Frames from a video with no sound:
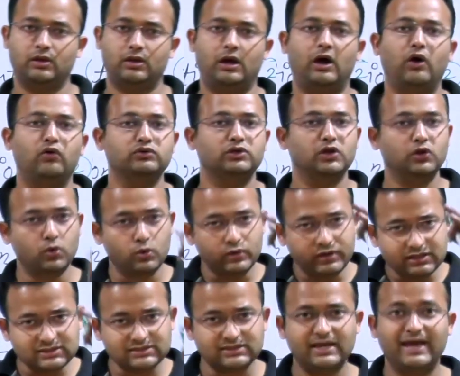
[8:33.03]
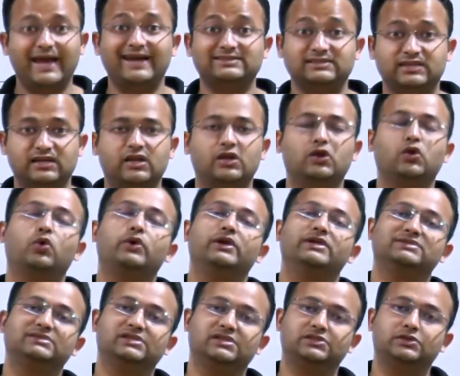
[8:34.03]
how the load is external load
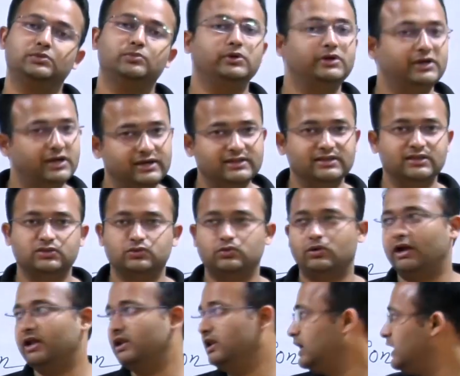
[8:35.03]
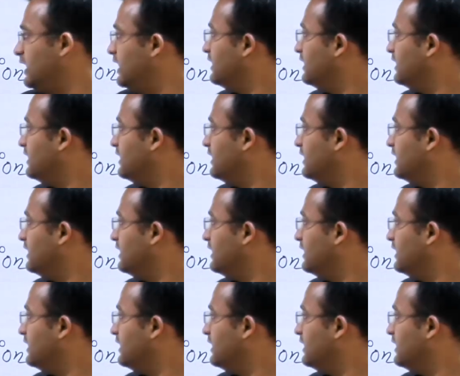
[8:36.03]
is distributed in the soil